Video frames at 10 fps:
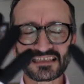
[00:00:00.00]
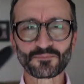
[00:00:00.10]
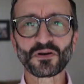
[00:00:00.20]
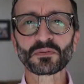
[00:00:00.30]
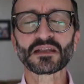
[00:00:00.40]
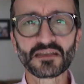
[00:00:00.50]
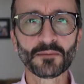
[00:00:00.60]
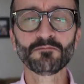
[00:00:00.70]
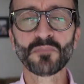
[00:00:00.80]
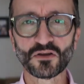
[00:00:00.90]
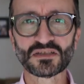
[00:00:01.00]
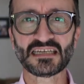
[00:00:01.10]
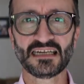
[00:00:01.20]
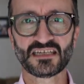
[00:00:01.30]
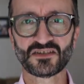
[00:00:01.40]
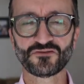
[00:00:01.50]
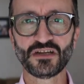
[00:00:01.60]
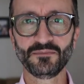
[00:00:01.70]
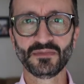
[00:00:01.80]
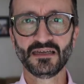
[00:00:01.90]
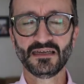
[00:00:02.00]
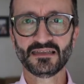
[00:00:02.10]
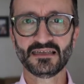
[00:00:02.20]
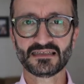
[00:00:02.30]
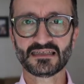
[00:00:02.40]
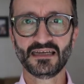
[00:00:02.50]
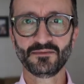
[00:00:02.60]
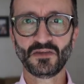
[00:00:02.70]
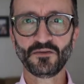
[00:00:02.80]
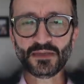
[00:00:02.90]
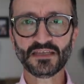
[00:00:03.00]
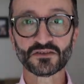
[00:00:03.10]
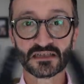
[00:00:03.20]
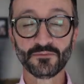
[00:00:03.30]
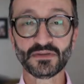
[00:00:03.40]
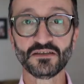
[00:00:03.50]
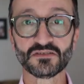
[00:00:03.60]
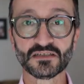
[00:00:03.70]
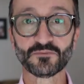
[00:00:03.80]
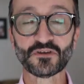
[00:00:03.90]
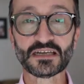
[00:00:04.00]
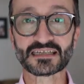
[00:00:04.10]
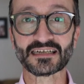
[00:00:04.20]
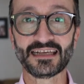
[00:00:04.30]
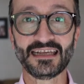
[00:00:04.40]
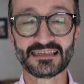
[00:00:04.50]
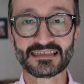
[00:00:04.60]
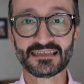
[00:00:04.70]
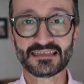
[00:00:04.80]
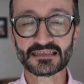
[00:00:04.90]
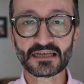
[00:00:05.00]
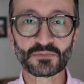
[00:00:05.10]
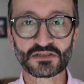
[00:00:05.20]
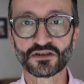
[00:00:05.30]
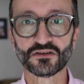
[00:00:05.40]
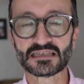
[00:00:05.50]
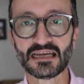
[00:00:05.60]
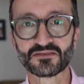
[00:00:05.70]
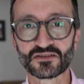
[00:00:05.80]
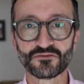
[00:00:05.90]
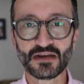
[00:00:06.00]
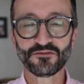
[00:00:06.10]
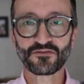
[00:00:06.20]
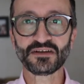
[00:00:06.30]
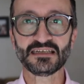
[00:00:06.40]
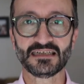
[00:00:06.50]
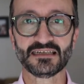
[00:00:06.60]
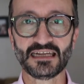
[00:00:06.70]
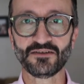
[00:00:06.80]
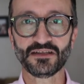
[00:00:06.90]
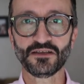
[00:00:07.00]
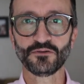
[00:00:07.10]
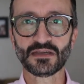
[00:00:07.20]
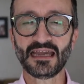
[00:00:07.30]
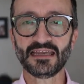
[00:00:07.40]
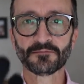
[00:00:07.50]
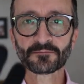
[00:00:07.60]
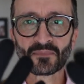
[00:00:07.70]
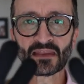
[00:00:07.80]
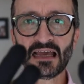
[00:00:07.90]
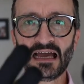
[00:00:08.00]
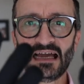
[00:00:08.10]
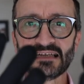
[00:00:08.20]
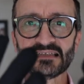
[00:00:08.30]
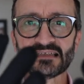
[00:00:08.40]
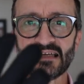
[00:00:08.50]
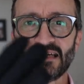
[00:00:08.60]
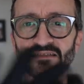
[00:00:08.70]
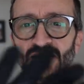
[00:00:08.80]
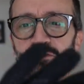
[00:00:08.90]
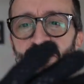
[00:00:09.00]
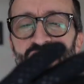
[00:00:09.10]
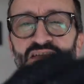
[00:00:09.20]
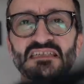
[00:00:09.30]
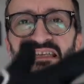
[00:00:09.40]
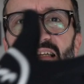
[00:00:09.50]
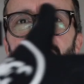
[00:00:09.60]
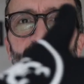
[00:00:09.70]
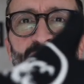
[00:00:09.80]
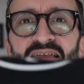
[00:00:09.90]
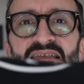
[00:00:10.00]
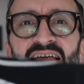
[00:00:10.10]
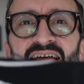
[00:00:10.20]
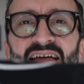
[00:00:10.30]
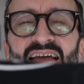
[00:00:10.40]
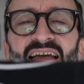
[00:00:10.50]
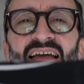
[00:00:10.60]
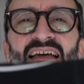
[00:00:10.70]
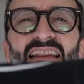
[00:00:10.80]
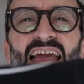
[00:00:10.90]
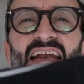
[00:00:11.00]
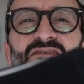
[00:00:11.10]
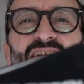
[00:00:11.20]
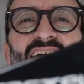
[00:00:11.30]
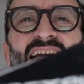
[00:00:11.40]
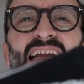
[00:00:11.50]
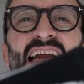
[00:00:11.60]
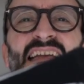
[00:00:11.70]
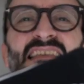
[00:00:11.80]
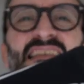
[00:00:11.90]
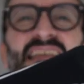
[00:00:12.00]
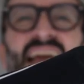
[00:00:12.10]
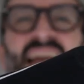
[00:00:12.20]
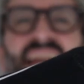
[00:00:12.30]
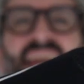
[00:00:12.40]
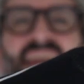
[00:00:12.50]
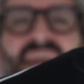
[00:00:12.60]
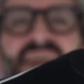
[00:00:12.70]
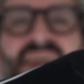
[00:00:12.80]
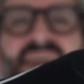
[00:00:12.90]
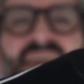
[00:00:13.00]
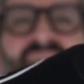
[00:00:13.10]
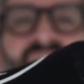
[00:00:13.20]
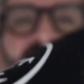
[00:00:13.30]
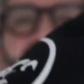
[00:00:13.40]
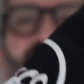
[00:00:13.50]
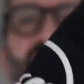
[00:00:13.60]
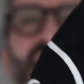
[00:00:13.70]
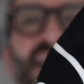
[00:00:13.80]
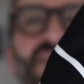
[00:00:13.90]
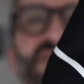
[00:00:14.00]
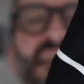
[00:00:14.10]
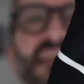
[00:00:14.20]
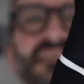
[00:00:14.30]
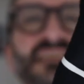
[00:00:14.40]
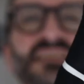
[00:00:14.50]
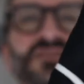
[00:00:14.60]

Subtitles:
are probably the most extreme that I've been using. I've been using them recently as the temperature's got down to around freezing here in the UK. And I don't know if you can see these, but they're Castelli gloves. Yeah, you see the